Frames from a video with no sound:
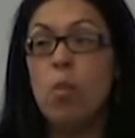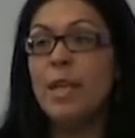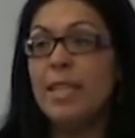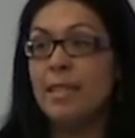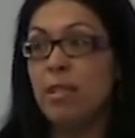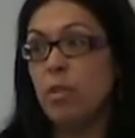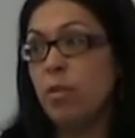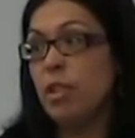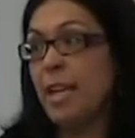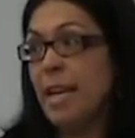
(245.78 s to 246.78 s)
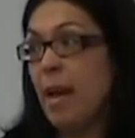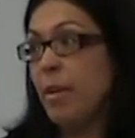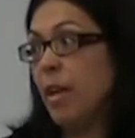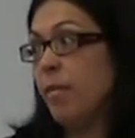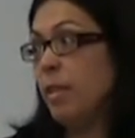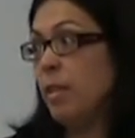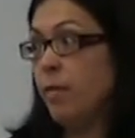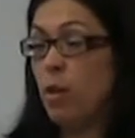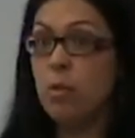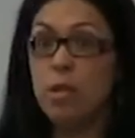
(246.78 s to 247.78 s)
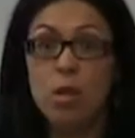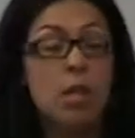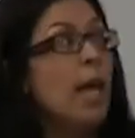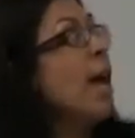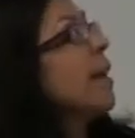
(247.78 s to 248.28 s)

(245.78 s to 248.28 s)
what does the social dynamic of these flows look like?